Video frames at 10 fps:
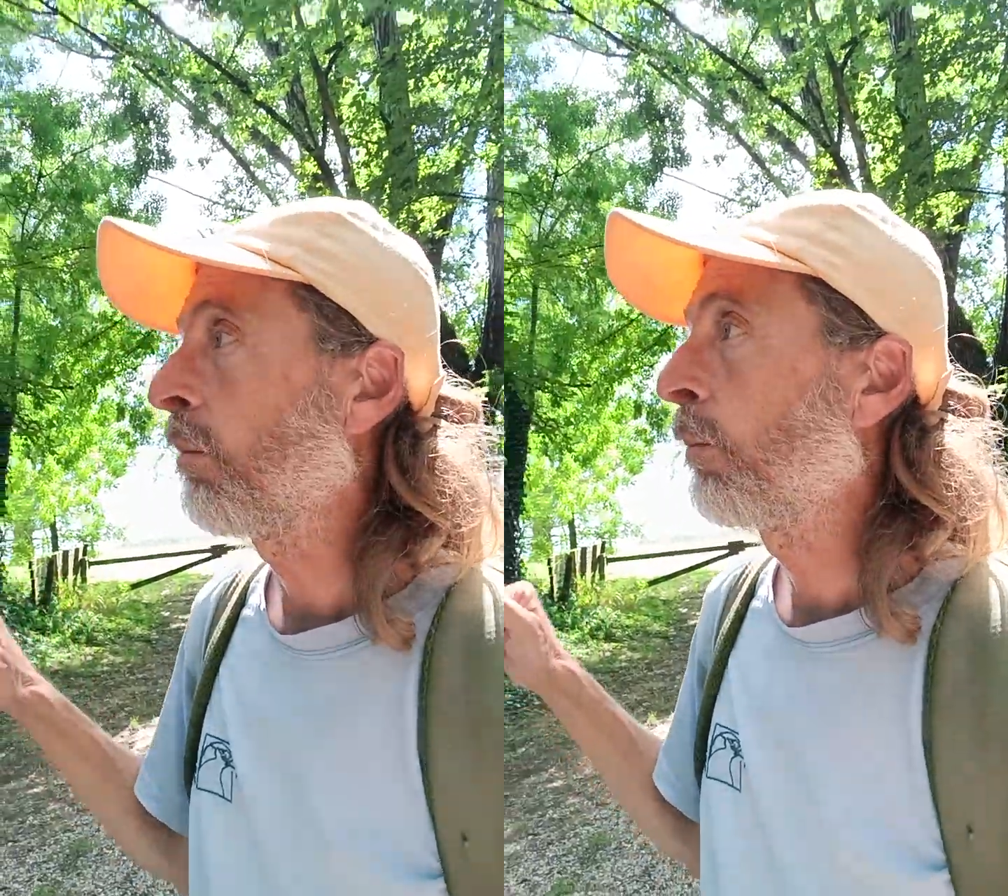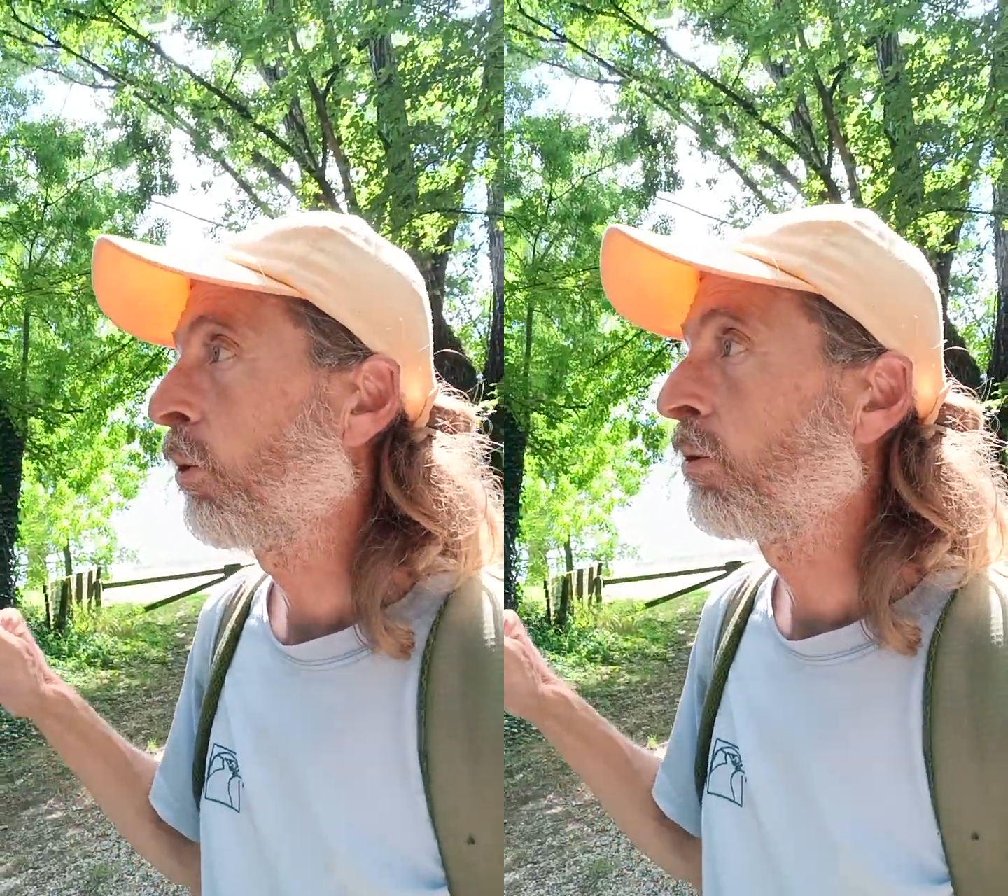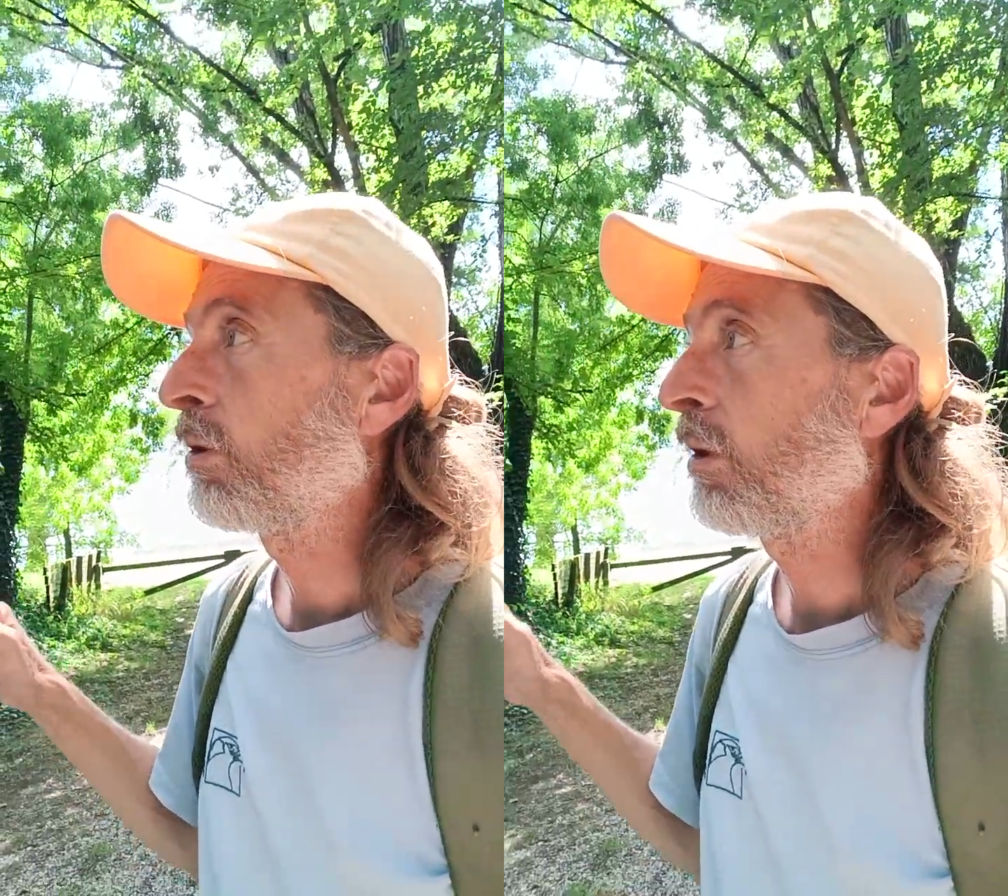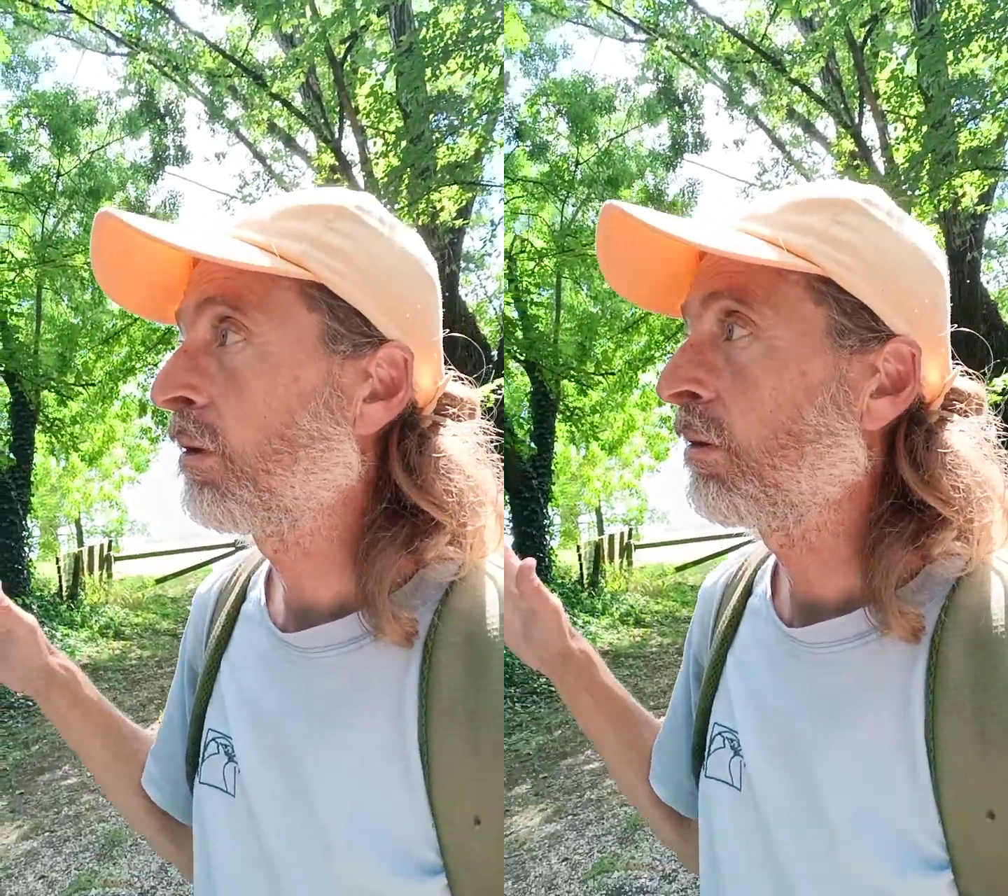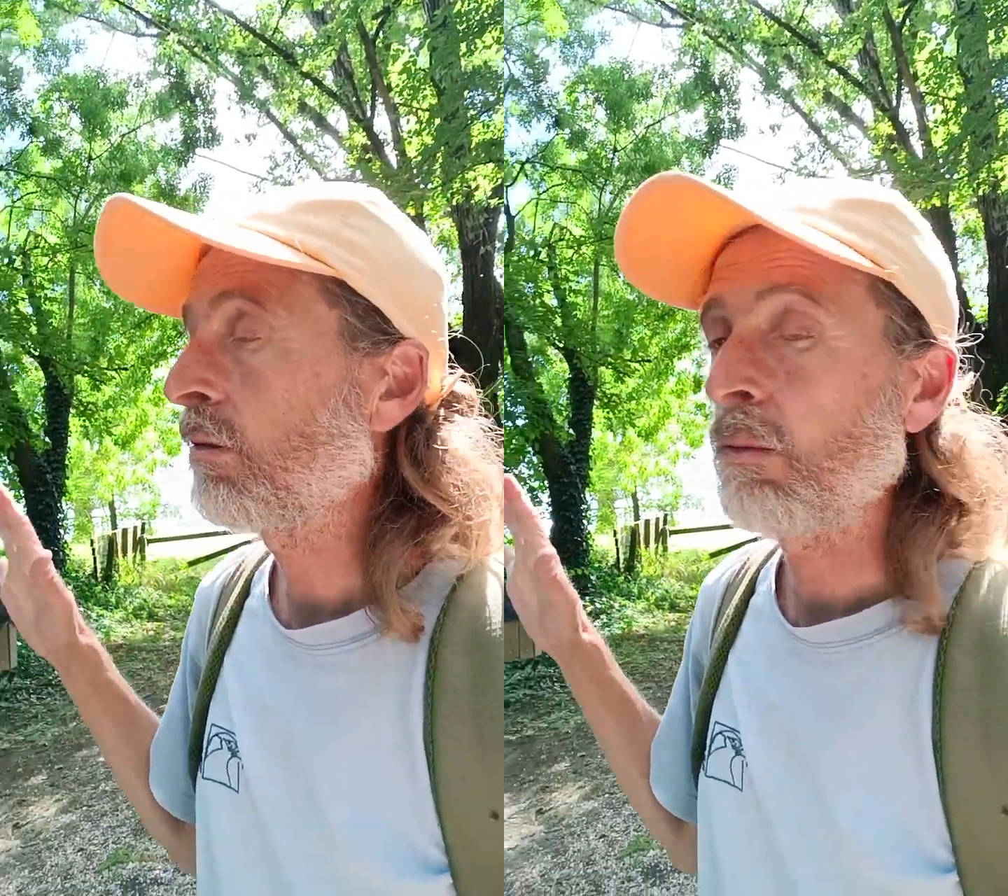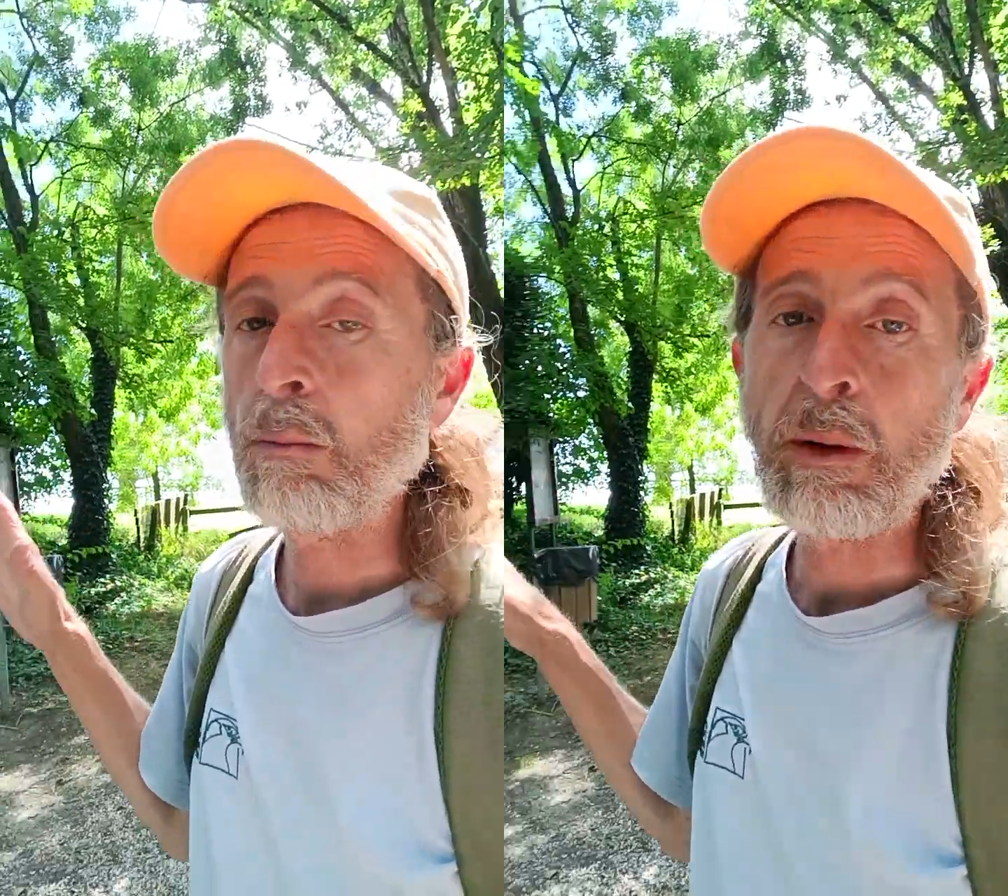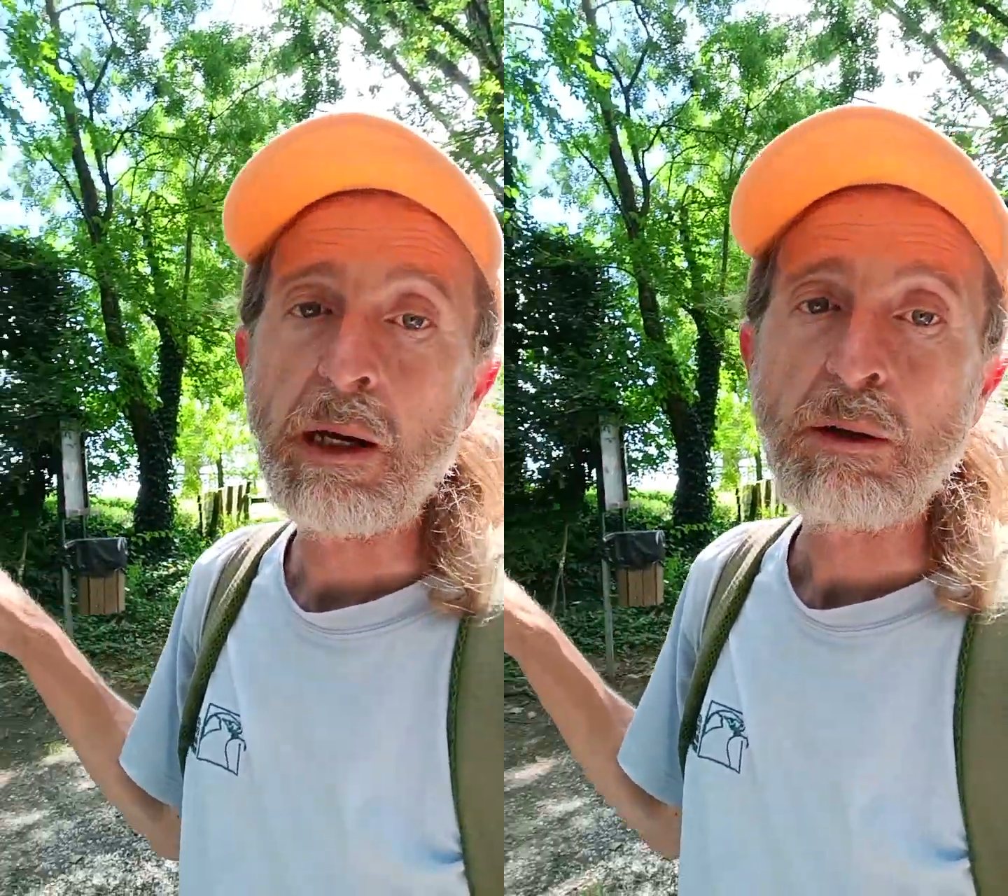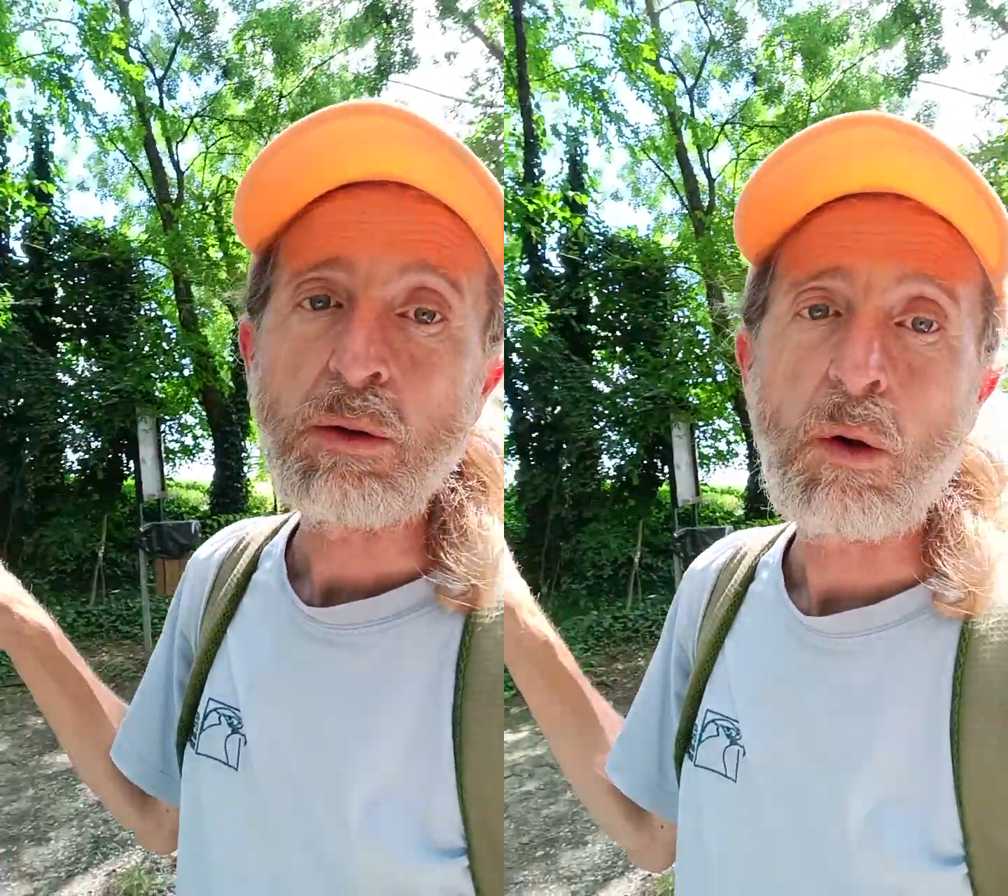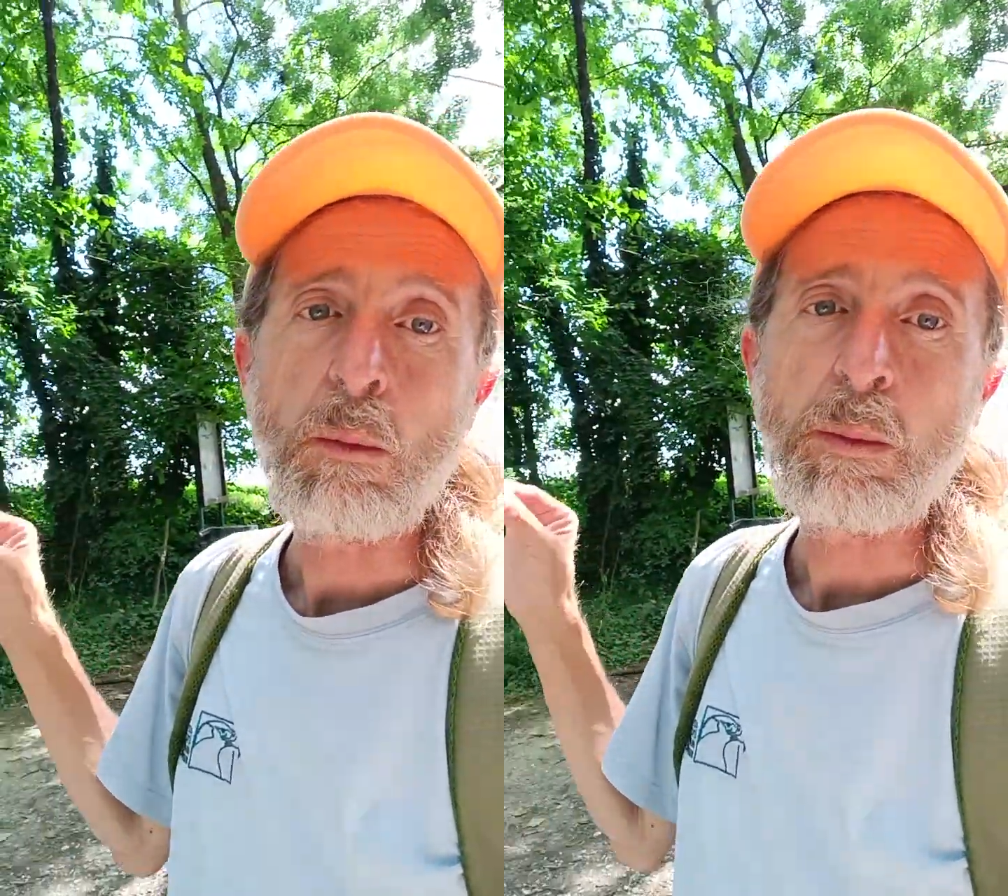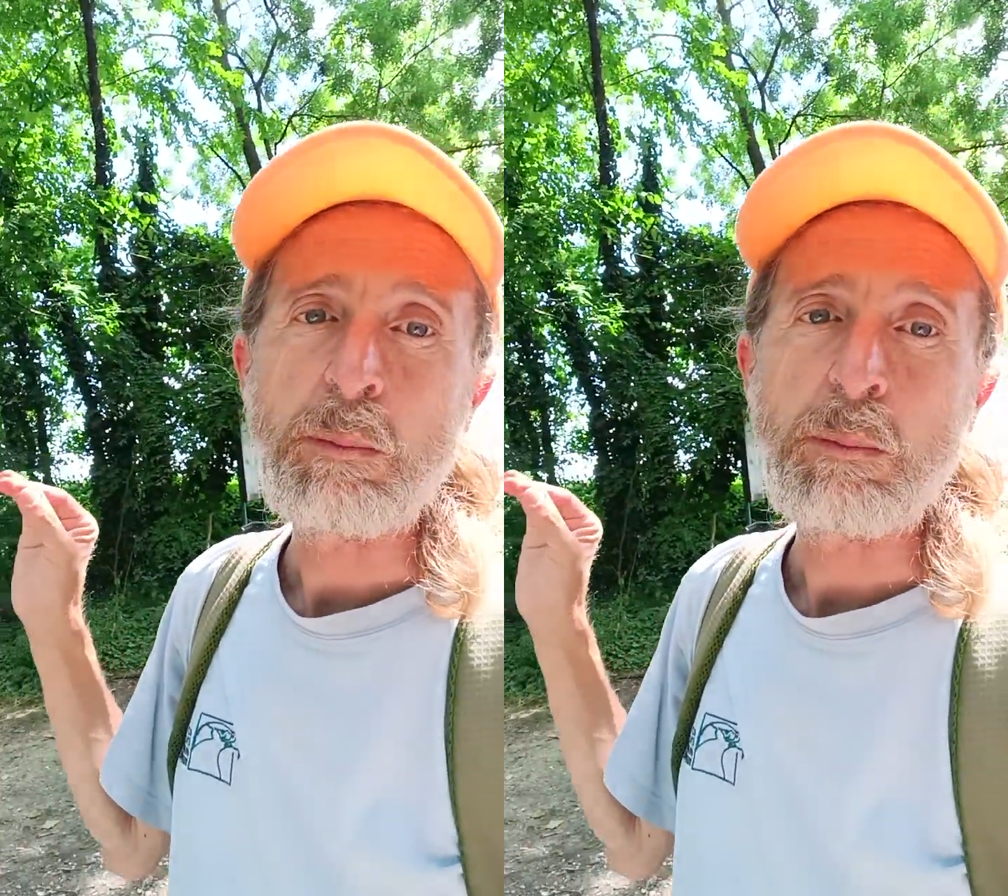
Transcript: important biotope